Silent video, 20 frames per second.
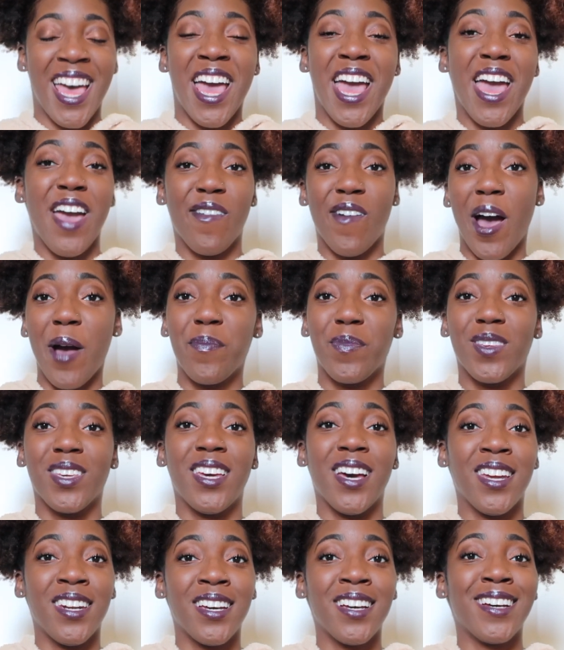if I'm
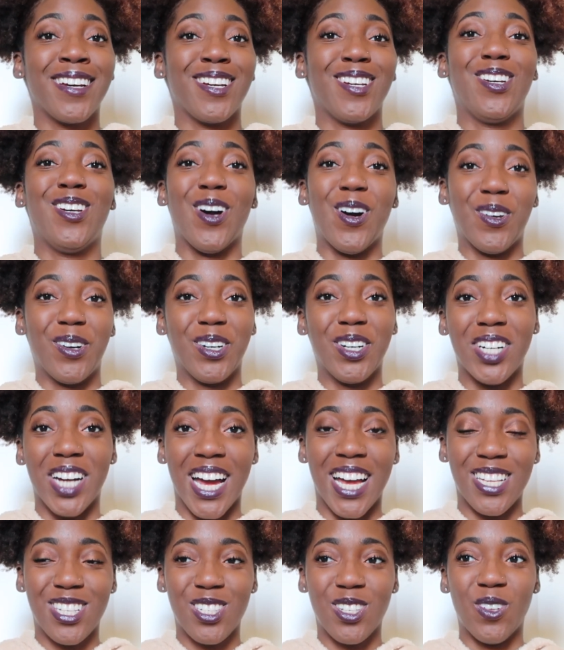gonna go to
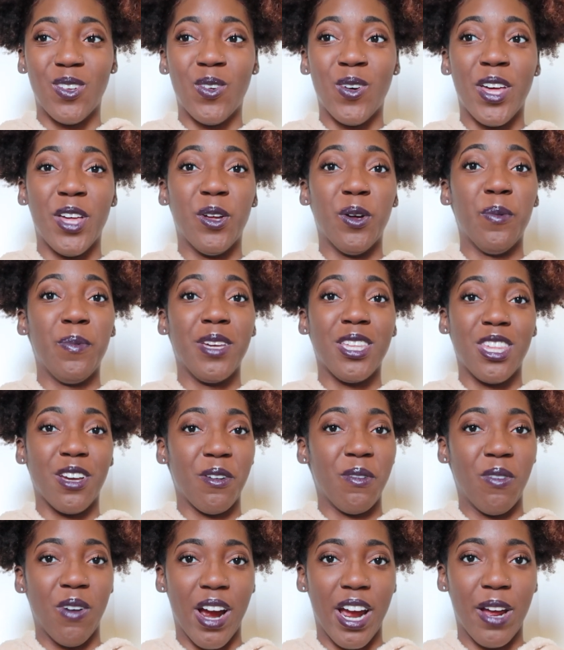grad school, it'll be the
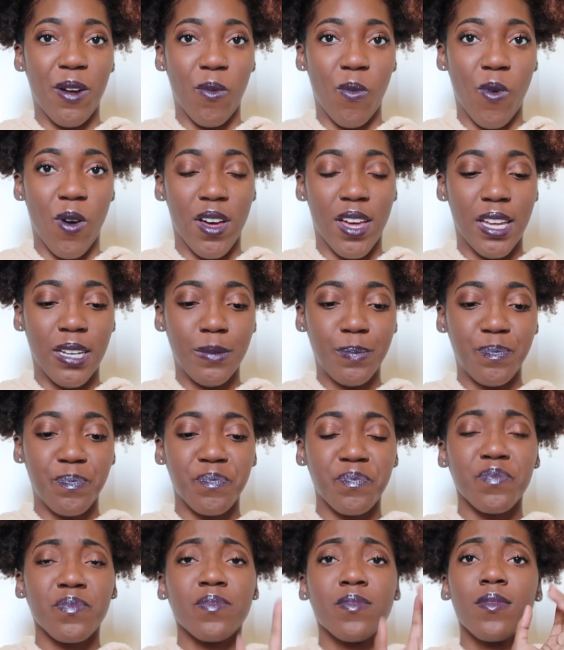right one.
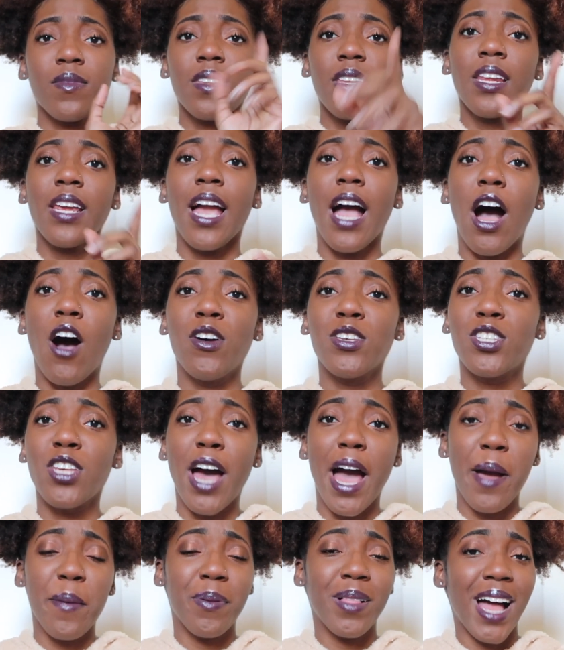Also,
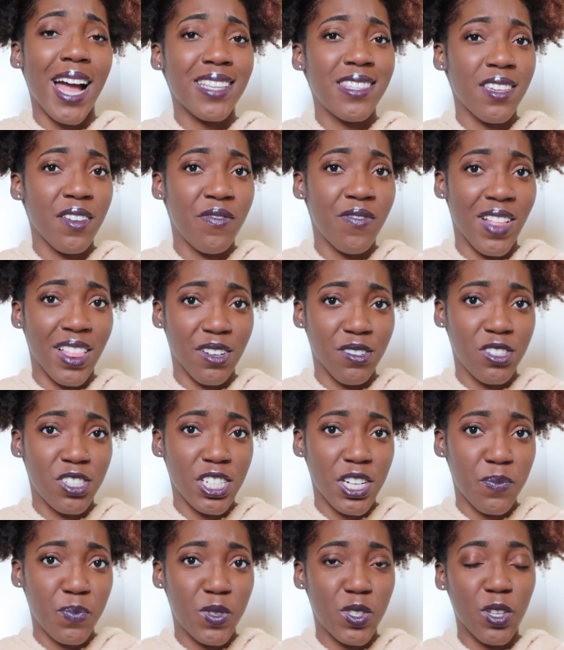I applied to
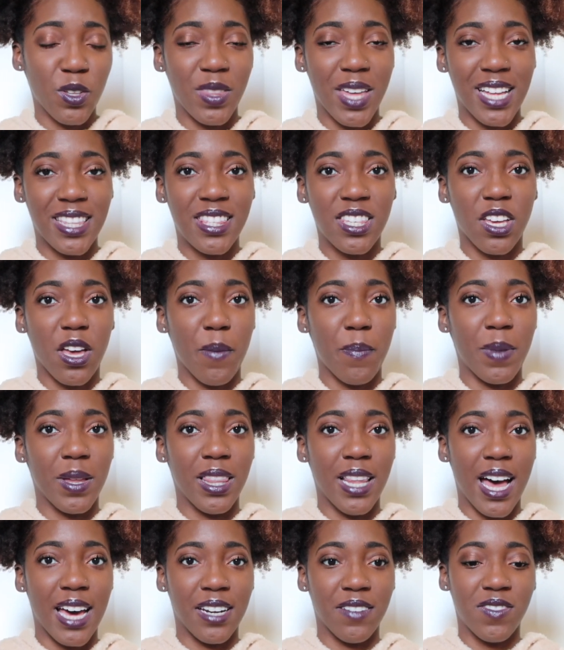fellowships, so that took up a
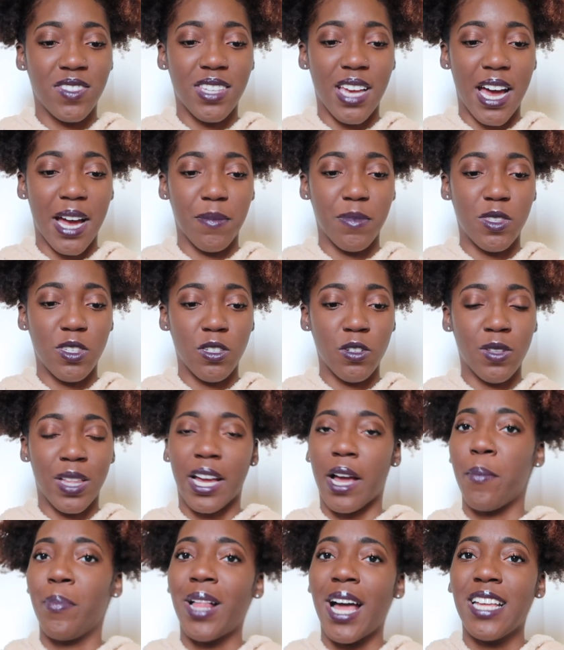lot of time too. Like,
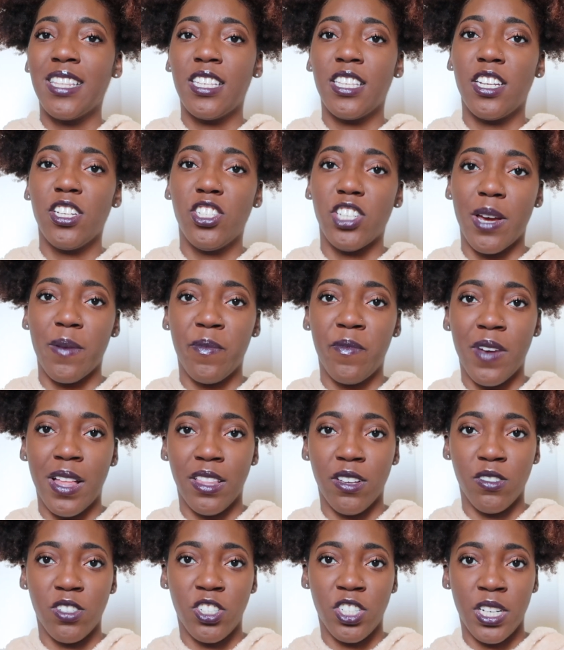I applied to the GEM
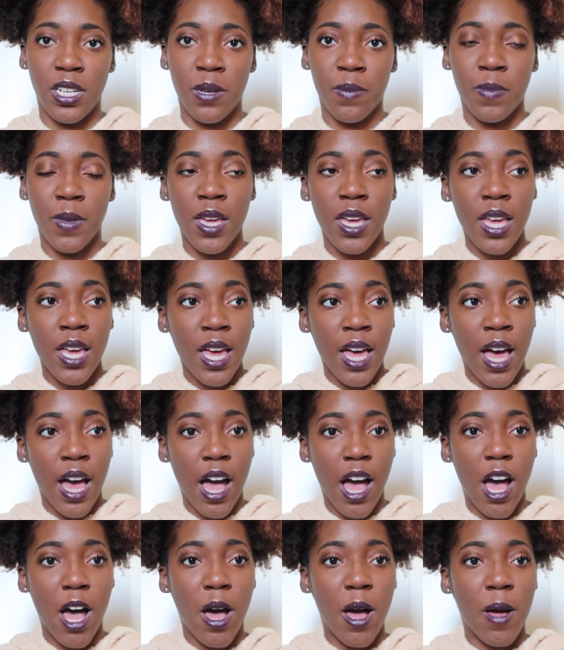fellowship.
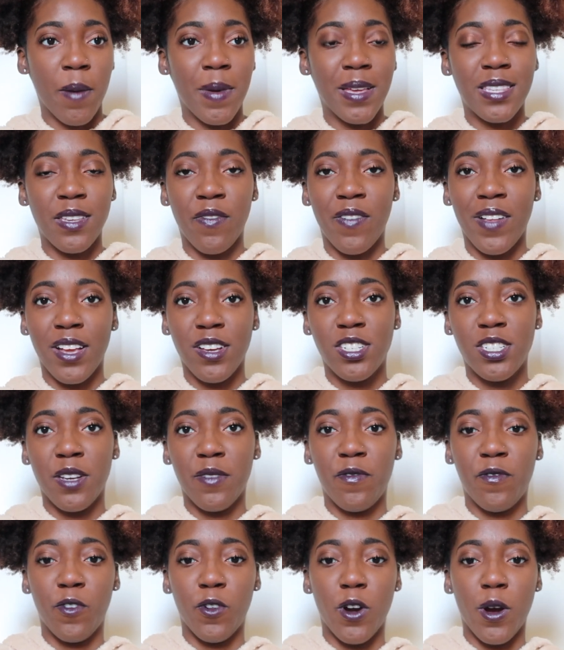It's a
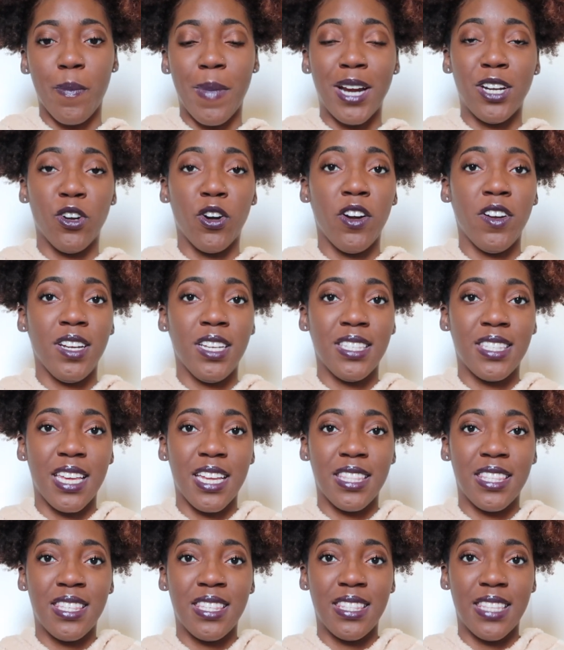fellowship for minorities
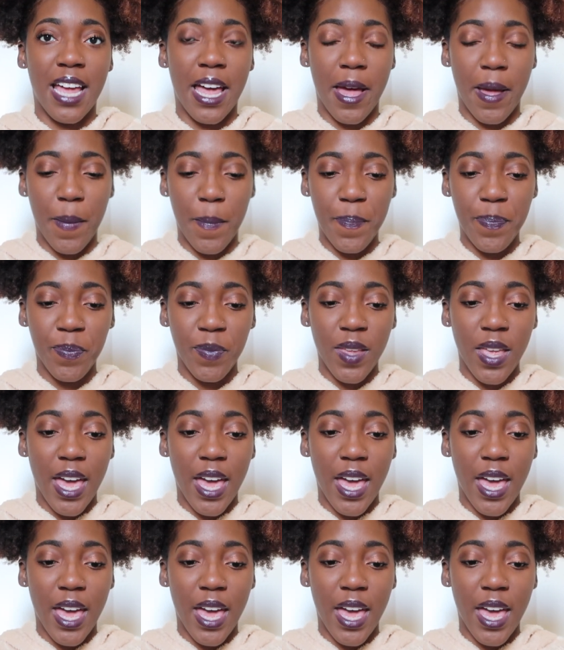in STEM.